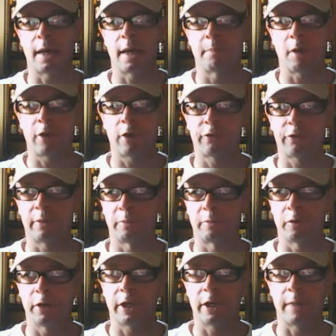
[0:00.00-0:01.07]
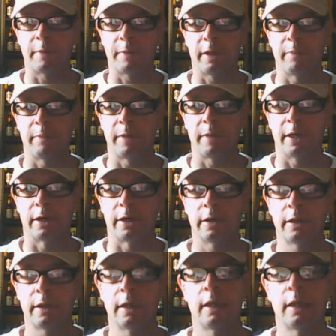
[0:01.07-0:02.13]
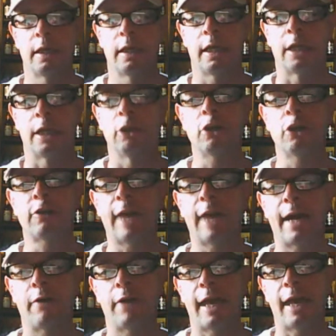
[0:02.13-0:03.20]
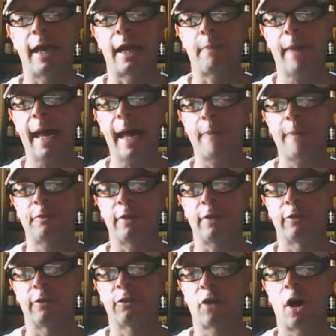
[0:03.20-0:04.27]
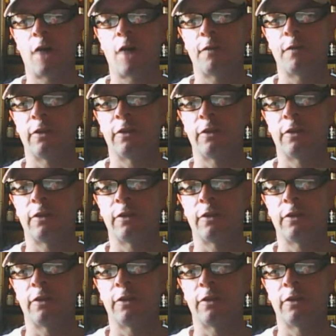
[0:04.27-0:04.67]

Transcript: a Boston Brewing Company beer and look down at a Pabst and scoff and